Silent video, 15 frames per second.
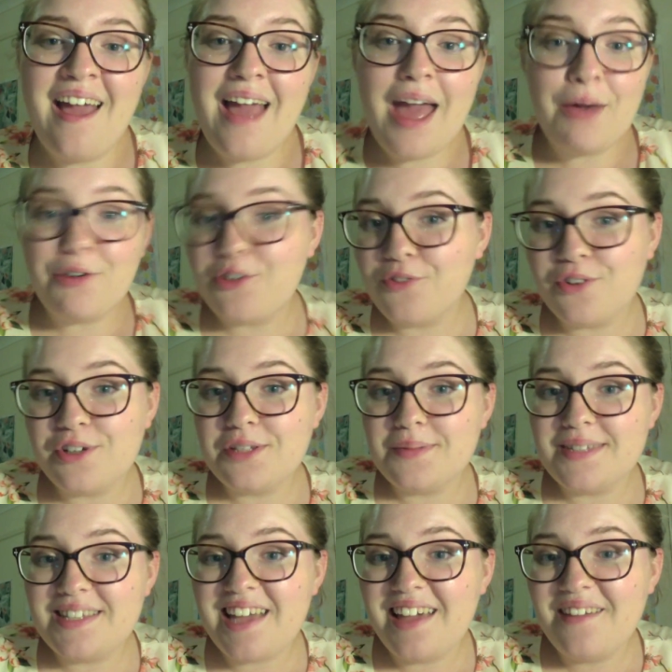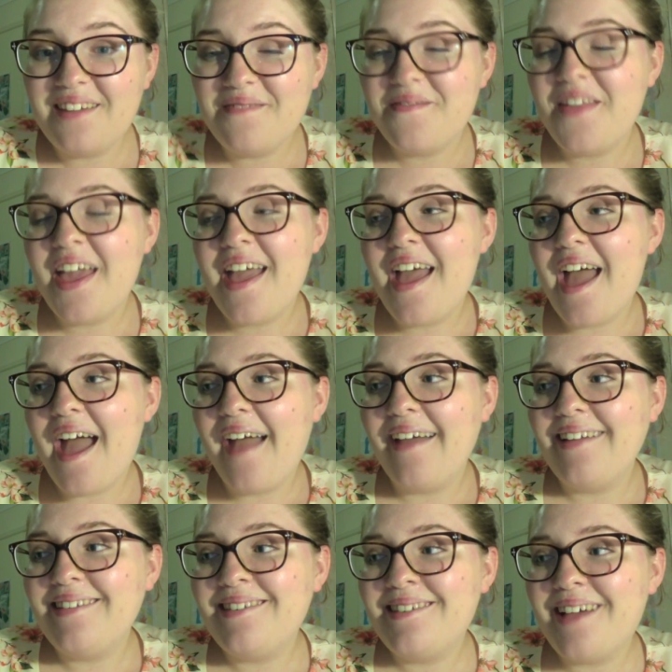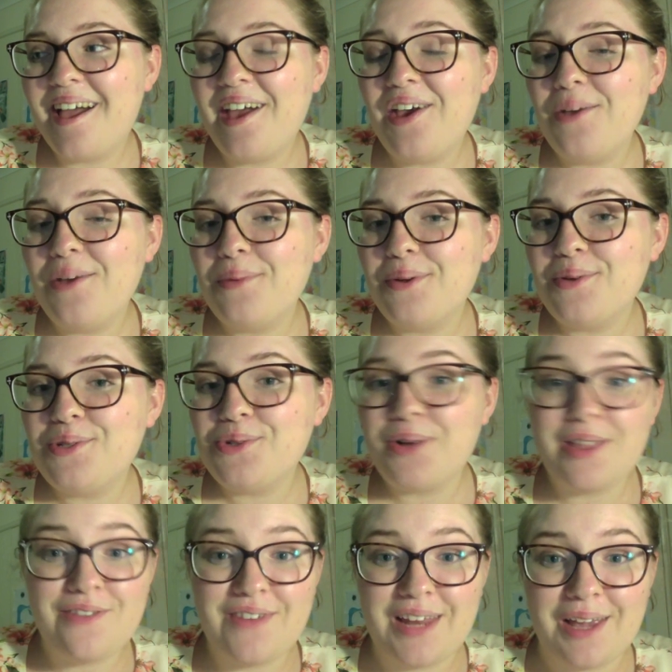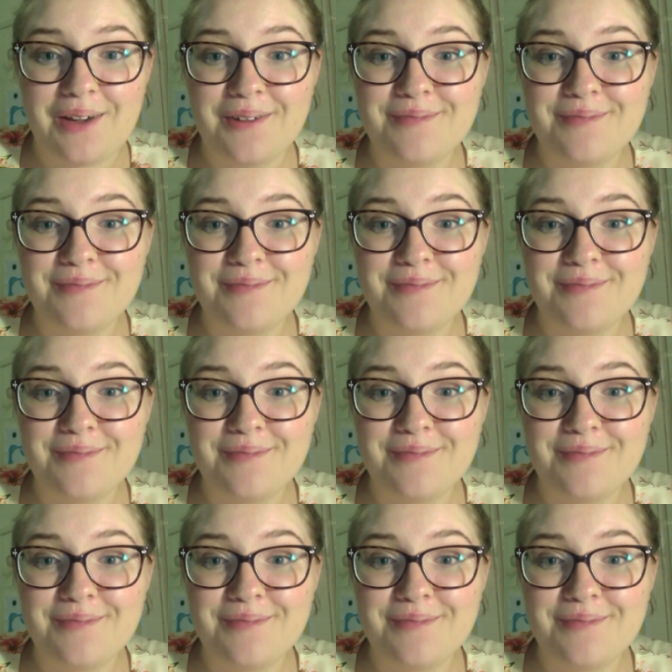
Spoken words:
a wonderful Christmas day, and I hope you enjoy the video.